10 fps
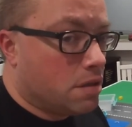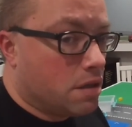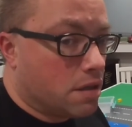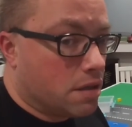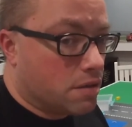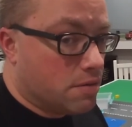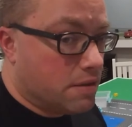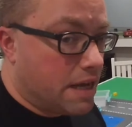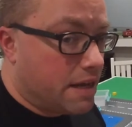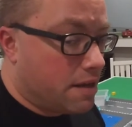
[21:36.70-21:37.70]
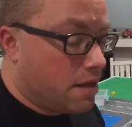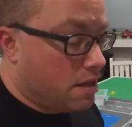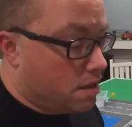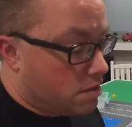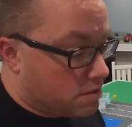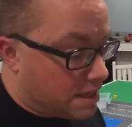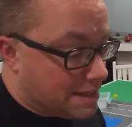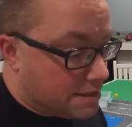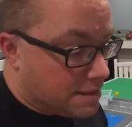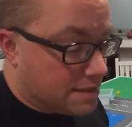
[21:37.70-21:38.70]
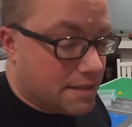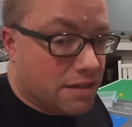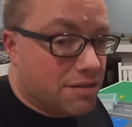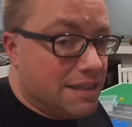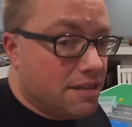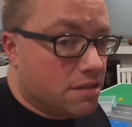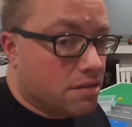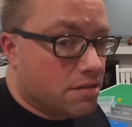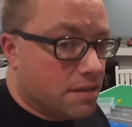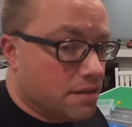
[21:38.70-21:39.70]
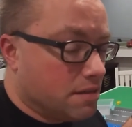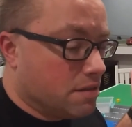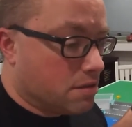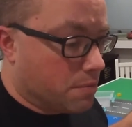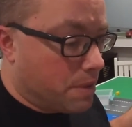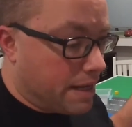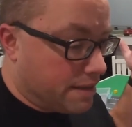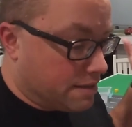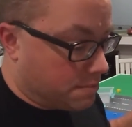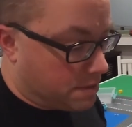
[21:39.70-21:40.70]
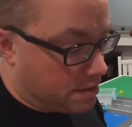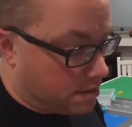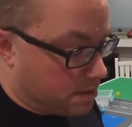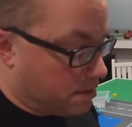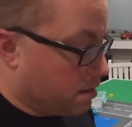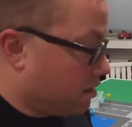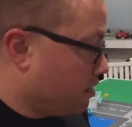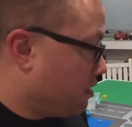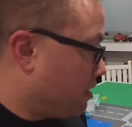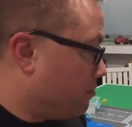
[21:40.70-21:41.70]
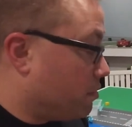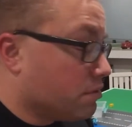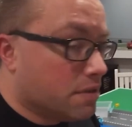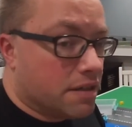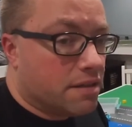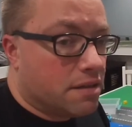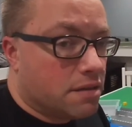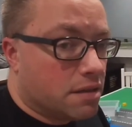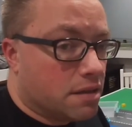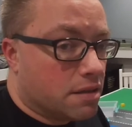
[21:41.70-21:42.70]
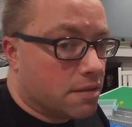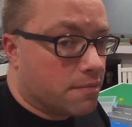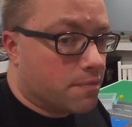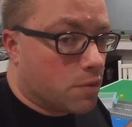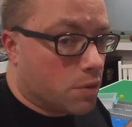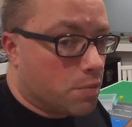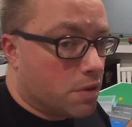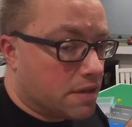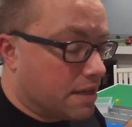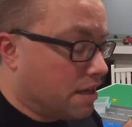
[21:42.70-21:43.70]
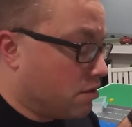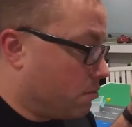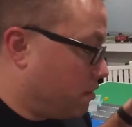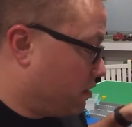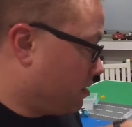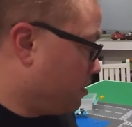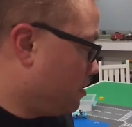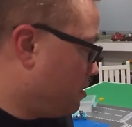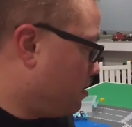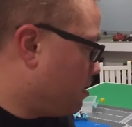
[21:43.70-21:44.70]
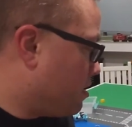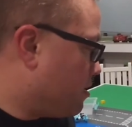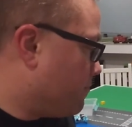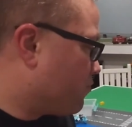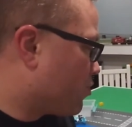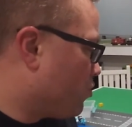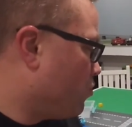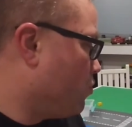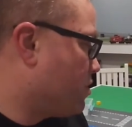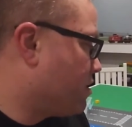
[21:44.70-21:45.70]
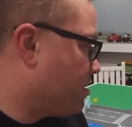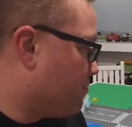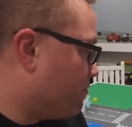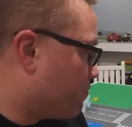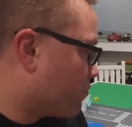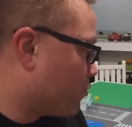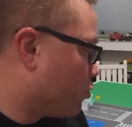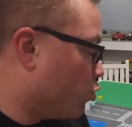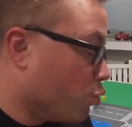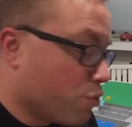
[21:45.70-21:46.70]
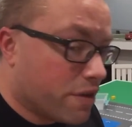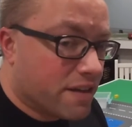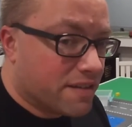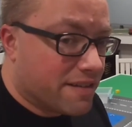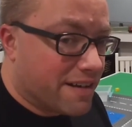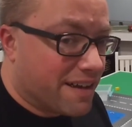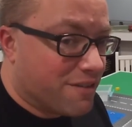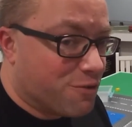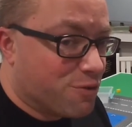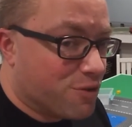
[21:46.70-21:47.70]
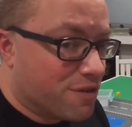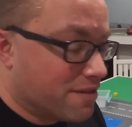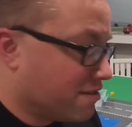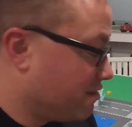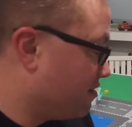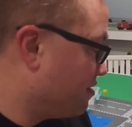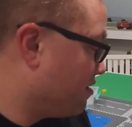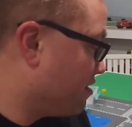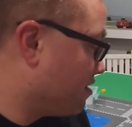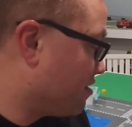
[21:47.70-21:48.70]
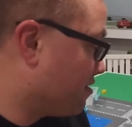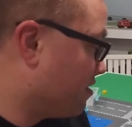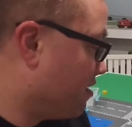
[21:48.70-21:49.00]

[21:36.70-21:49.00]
uh, to that. It's not necessarily easier. It's easy just to buy something and and build it, uh, you know, put it together. But um, one of the cool things that I always uh,